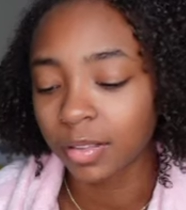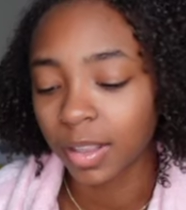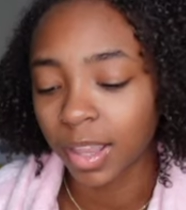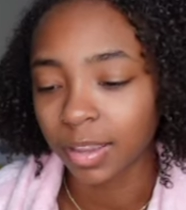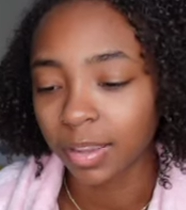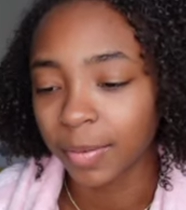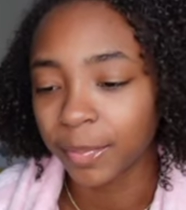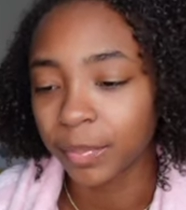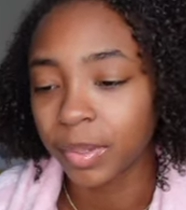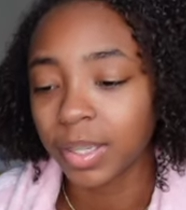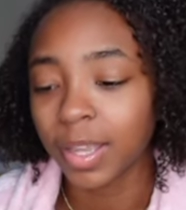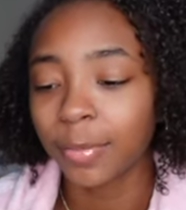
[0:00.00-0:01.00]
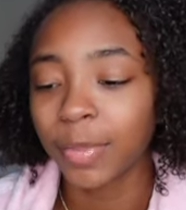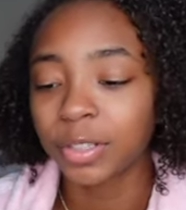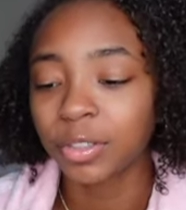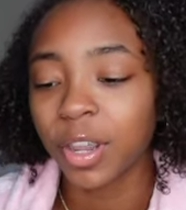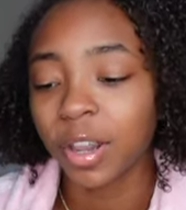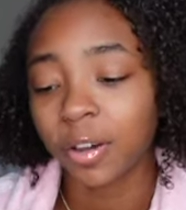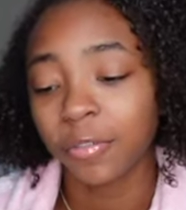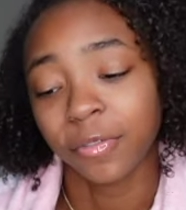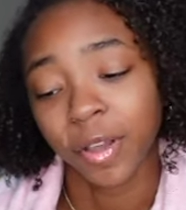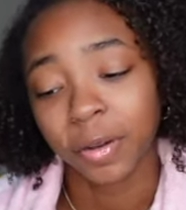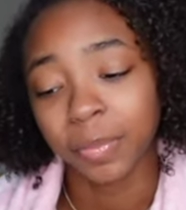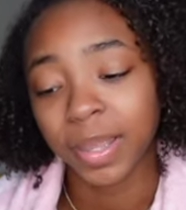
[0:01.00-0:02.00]
like it. But yeah, make sure y'all go
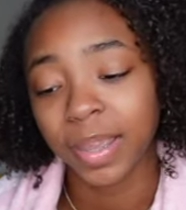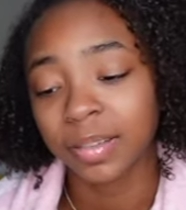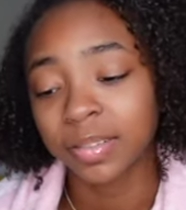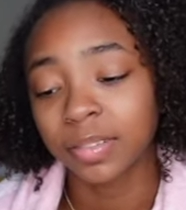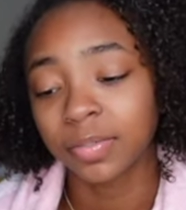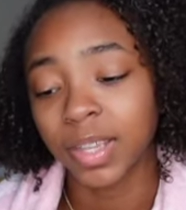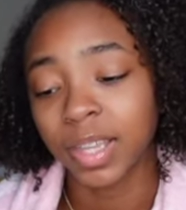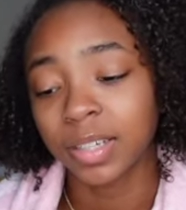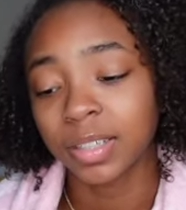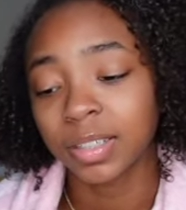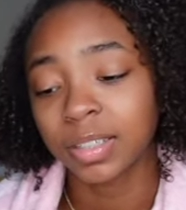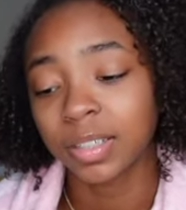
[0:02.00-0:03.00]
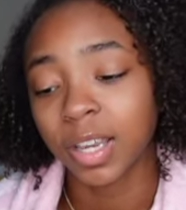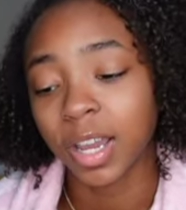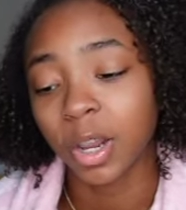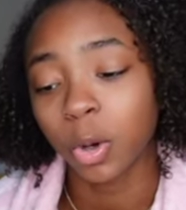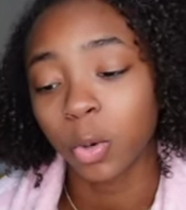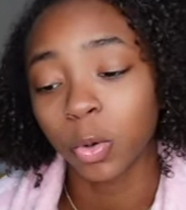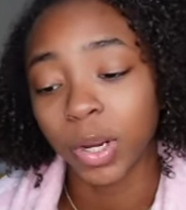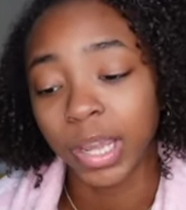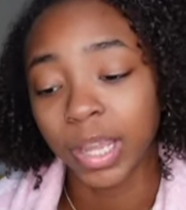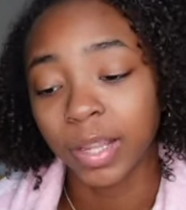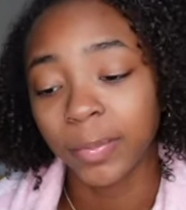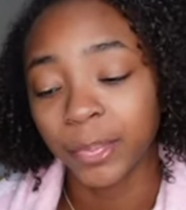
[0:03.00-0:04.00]
follow me at
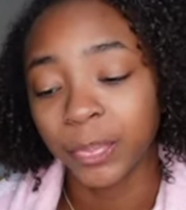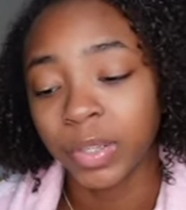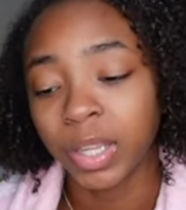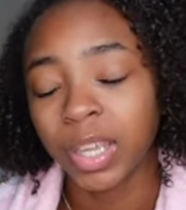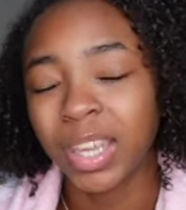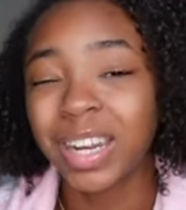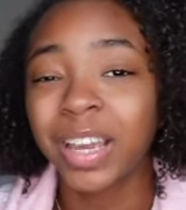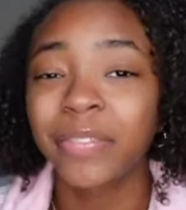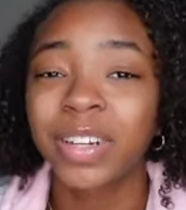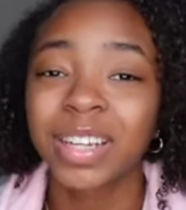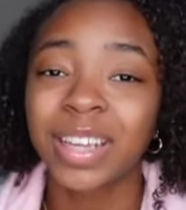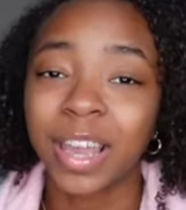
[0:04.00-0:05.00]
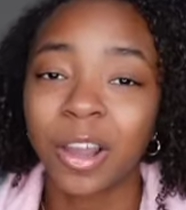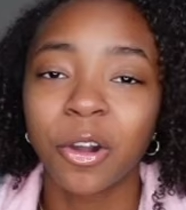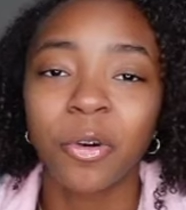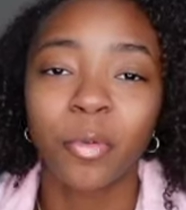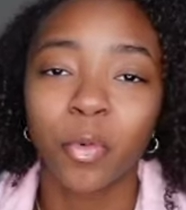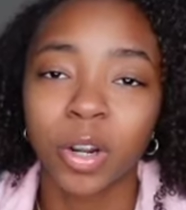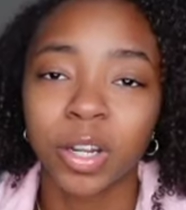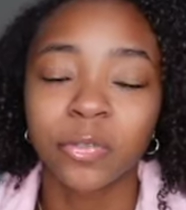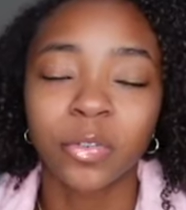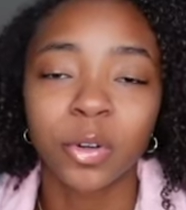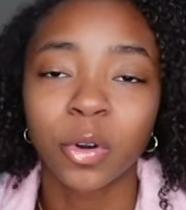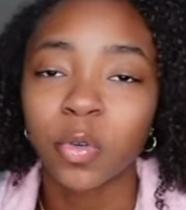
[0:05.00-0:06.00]
savannah.ray. And I have an account warning
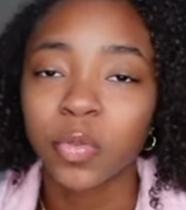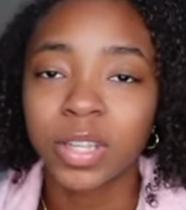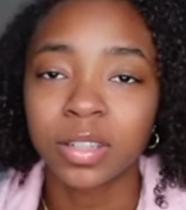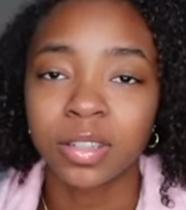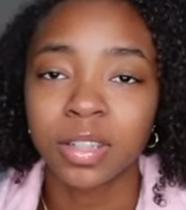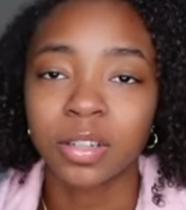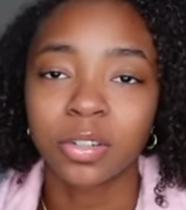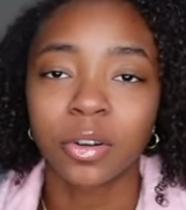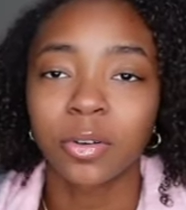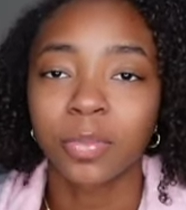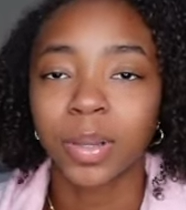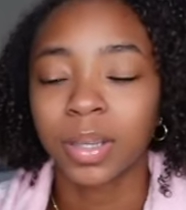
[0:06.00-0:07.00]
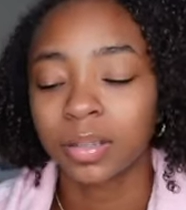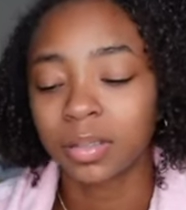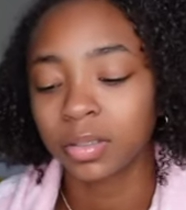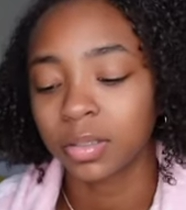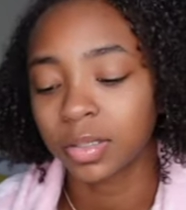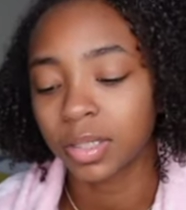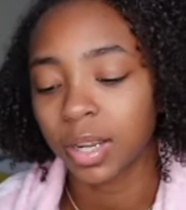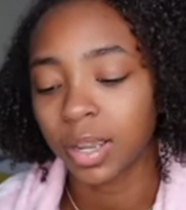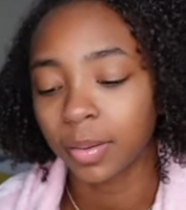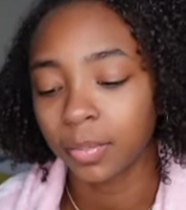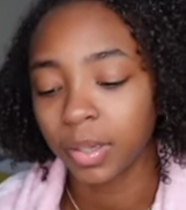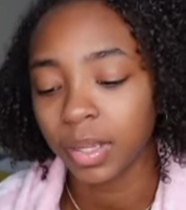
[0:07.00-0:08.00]
for no reason. Don't pay attention to
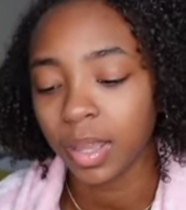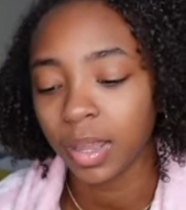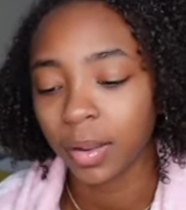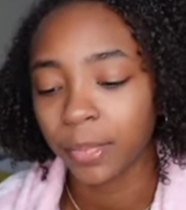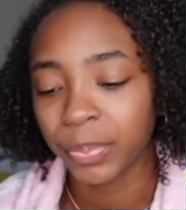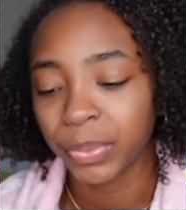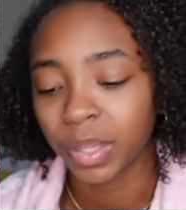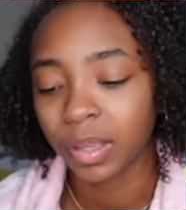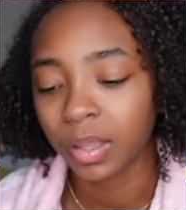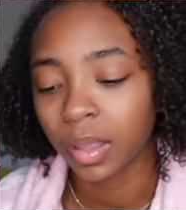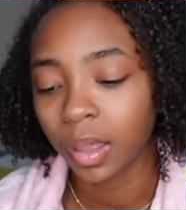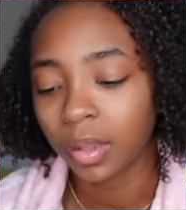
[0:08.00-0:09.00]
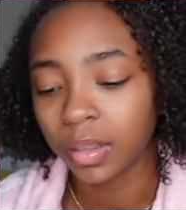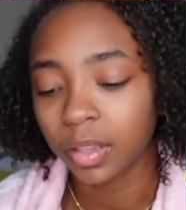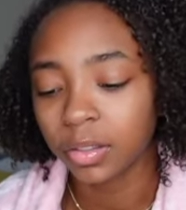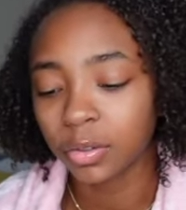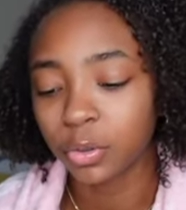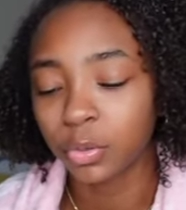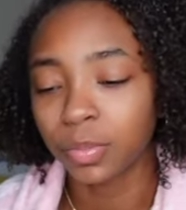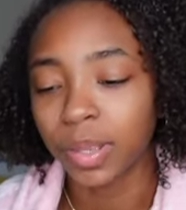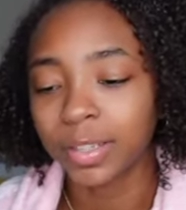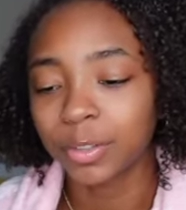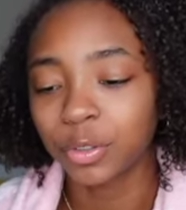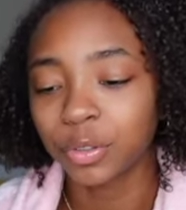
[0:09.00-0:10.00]
that. But yeah, nothing too
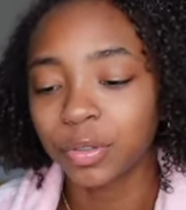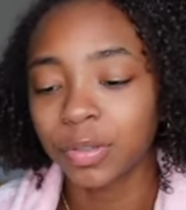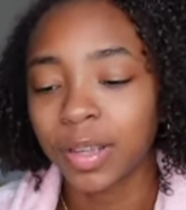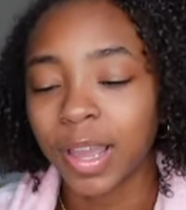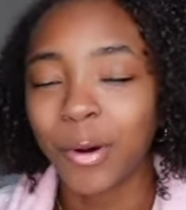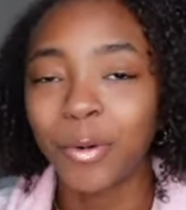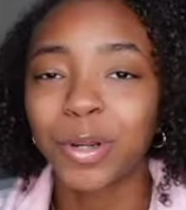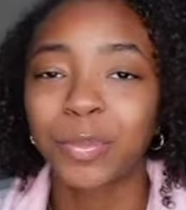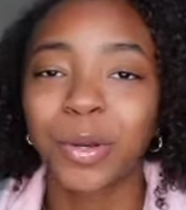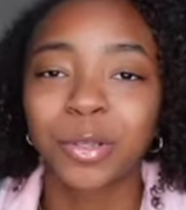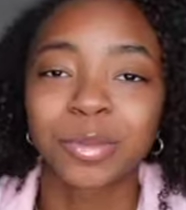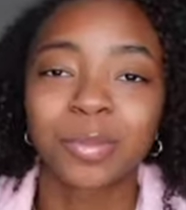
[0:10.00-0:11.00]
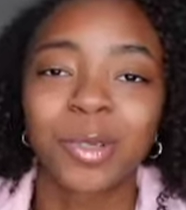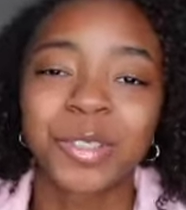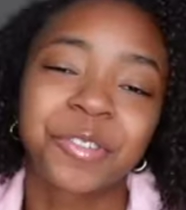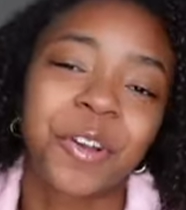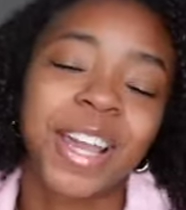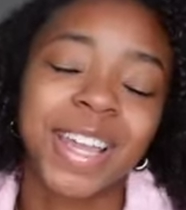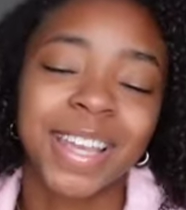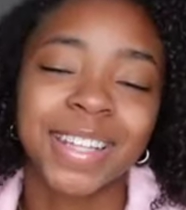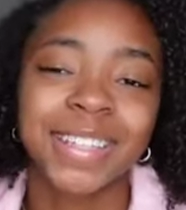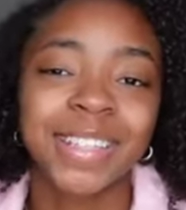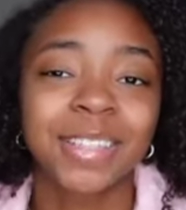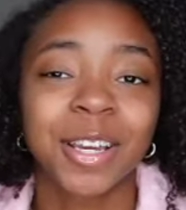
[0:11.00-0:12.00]
major. I want to post more so I can
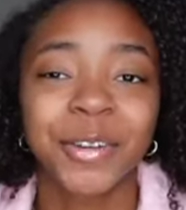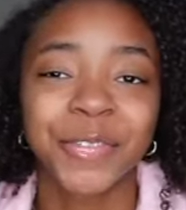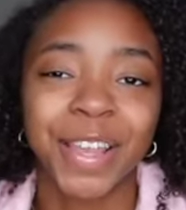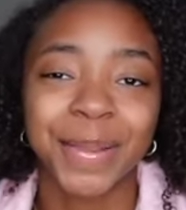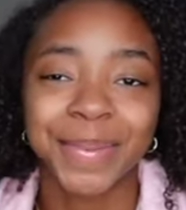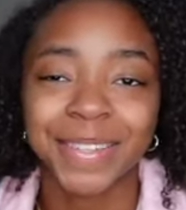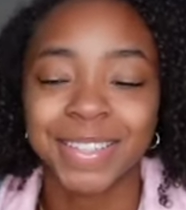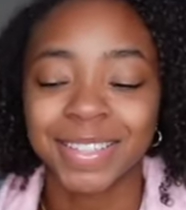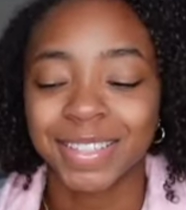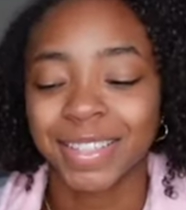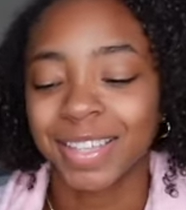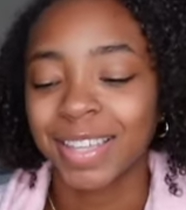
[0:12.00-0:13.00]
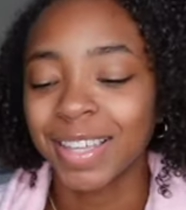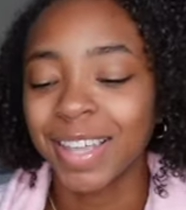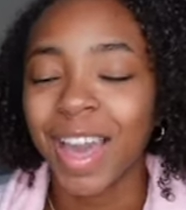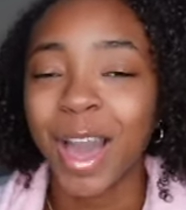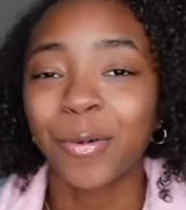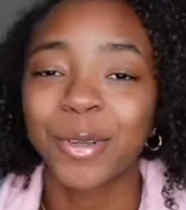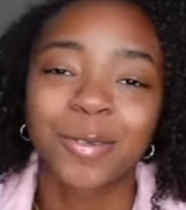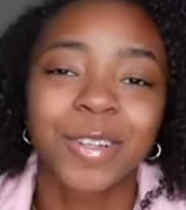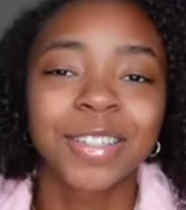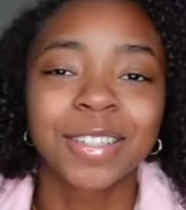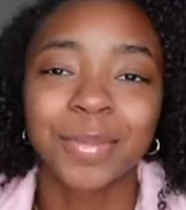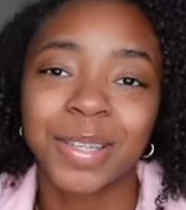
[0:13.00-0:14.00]
get TikTok famous. I always
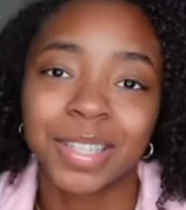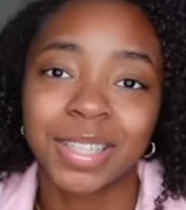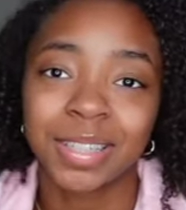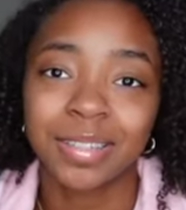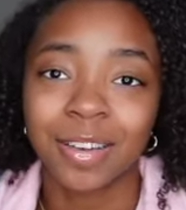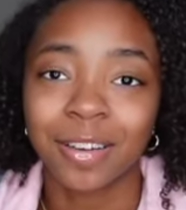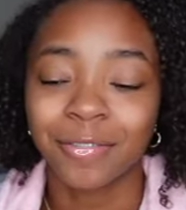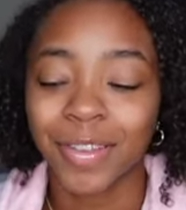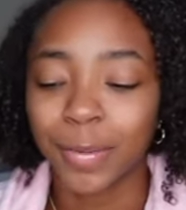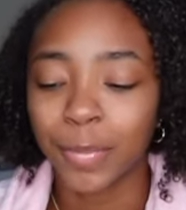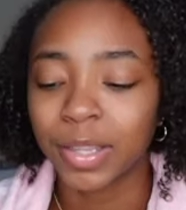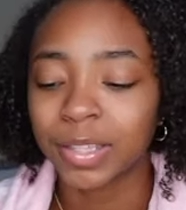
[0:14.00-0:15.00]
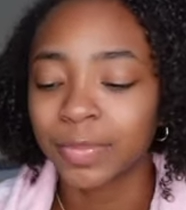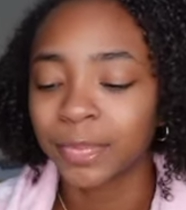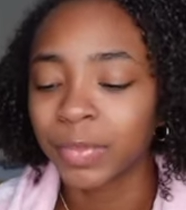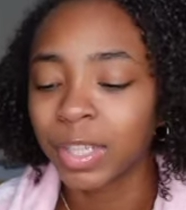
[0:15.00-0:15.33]
wanted to be TikTok famous.